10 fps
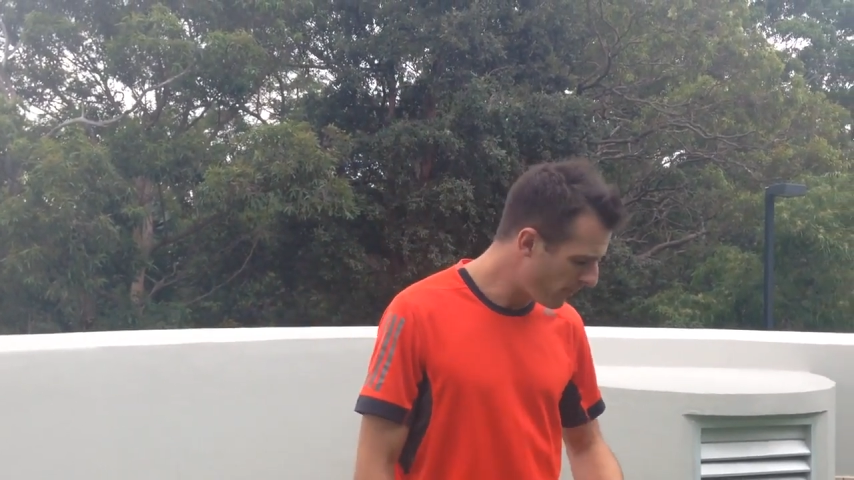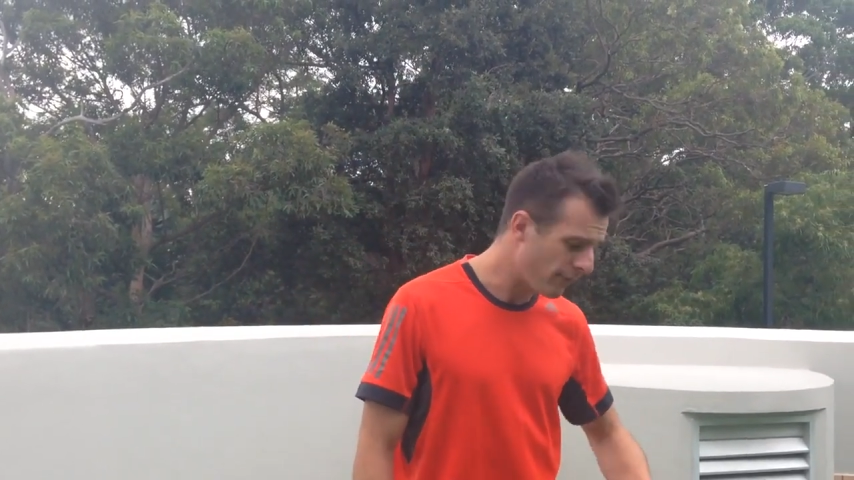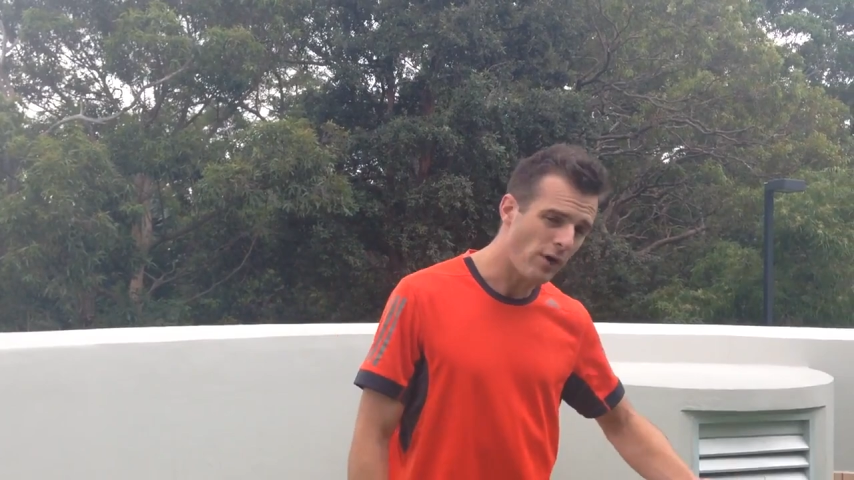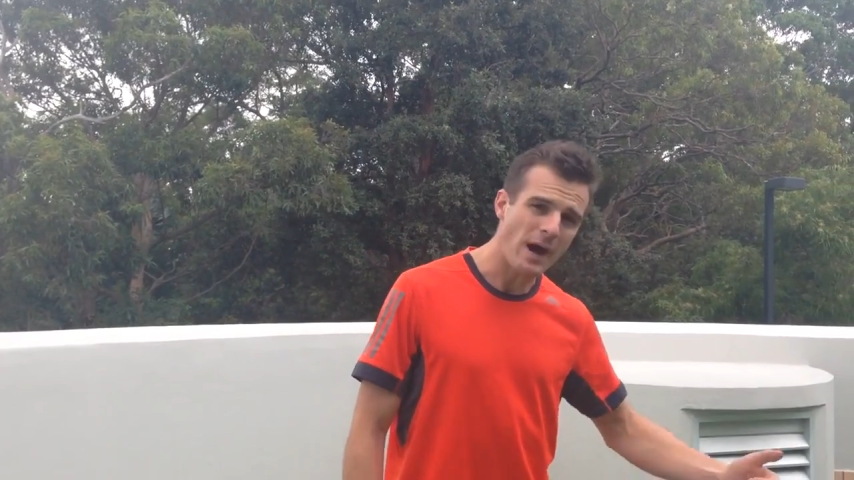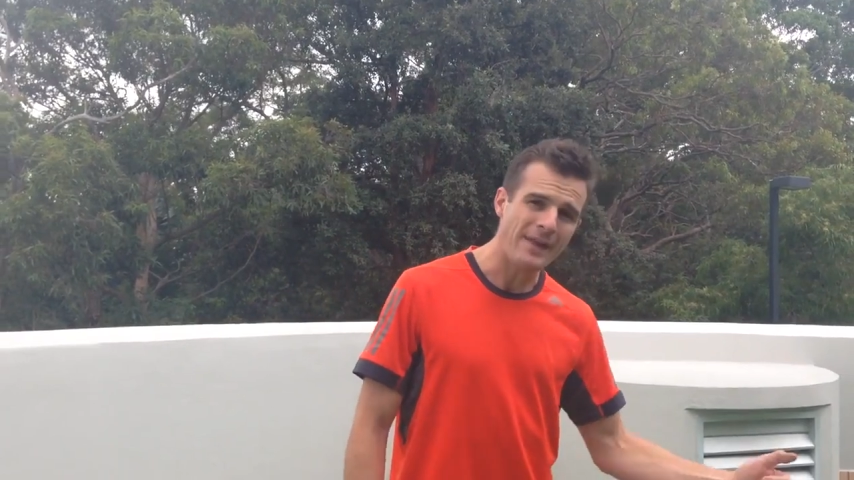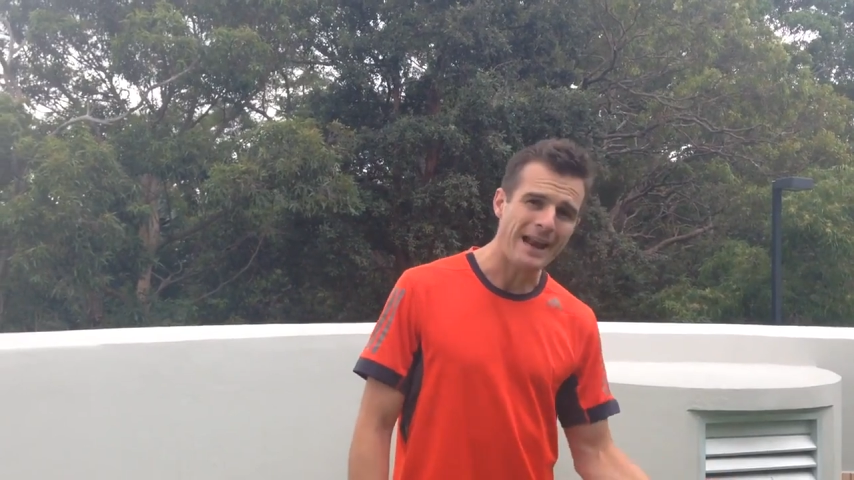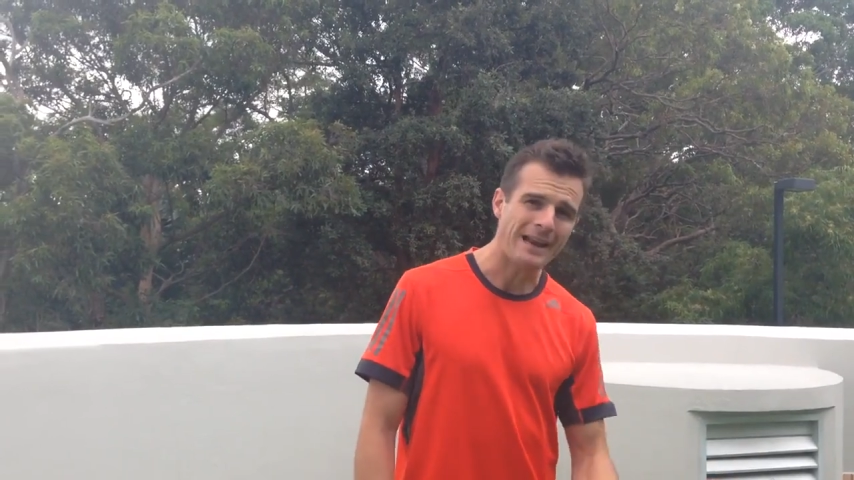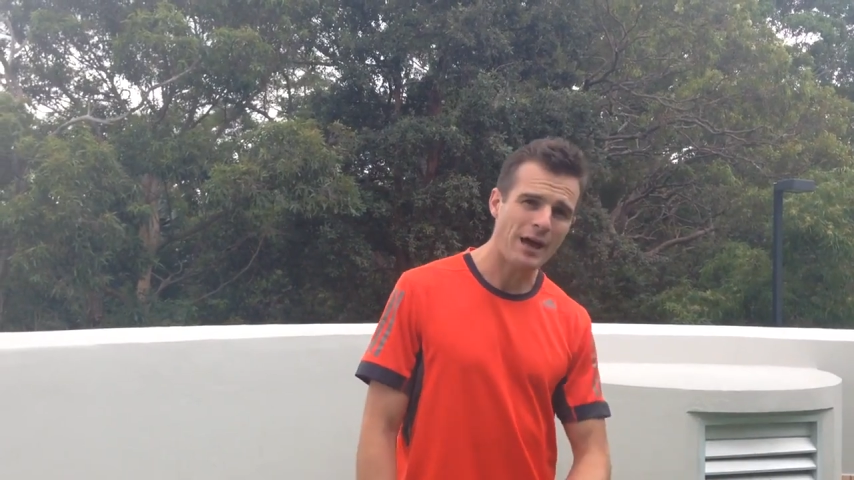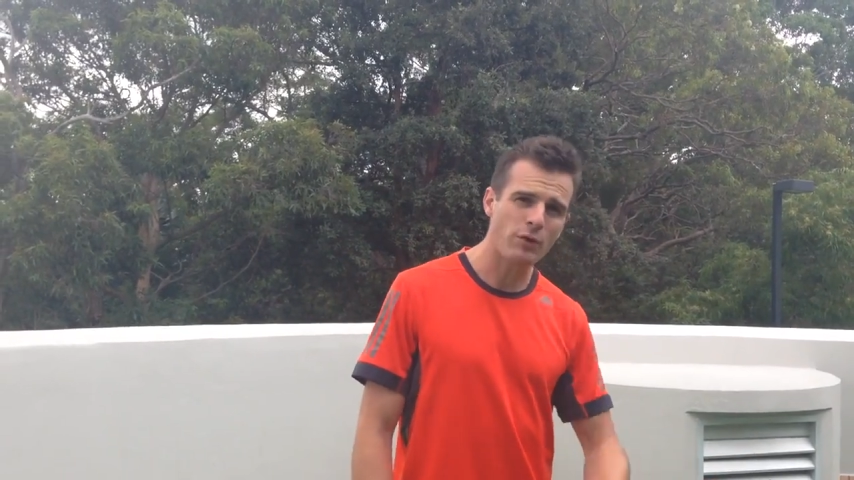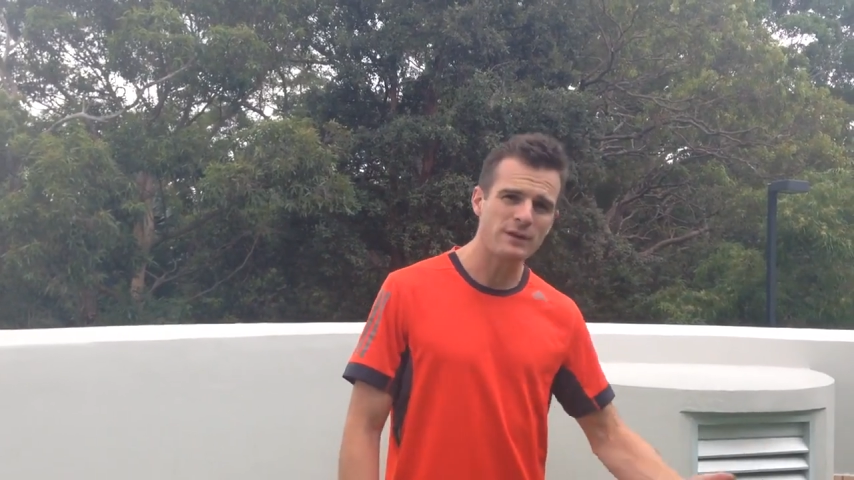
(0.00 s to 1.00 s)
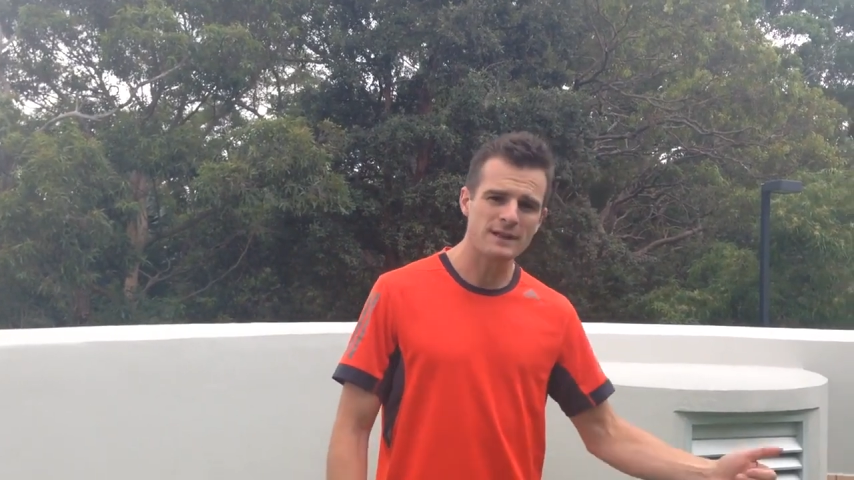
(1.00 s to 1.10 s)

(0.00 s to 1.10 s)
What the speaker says: and provide that lateral